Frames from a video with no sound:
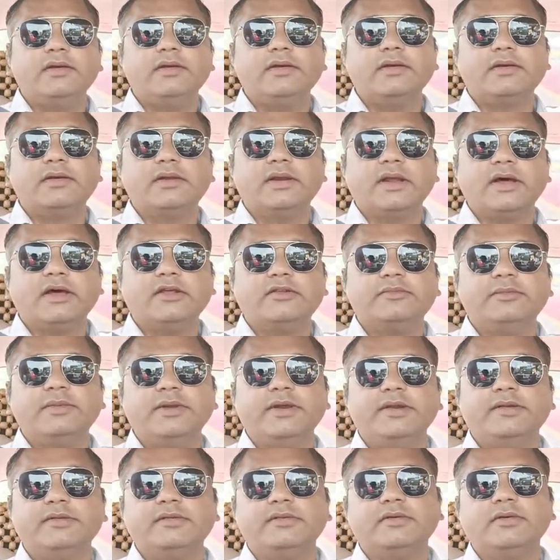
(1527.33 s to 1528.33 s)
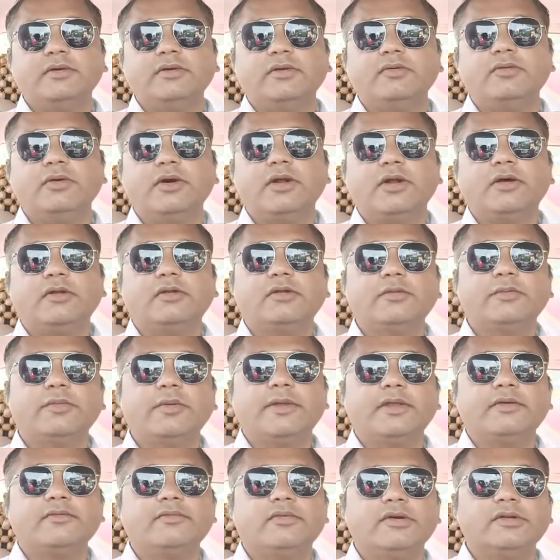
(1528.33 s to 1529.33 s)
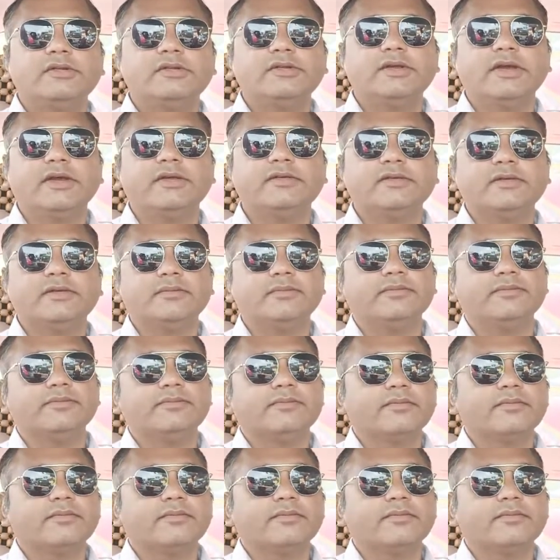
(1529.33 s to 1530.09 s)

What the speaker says: classmates who are also preparing for CSM,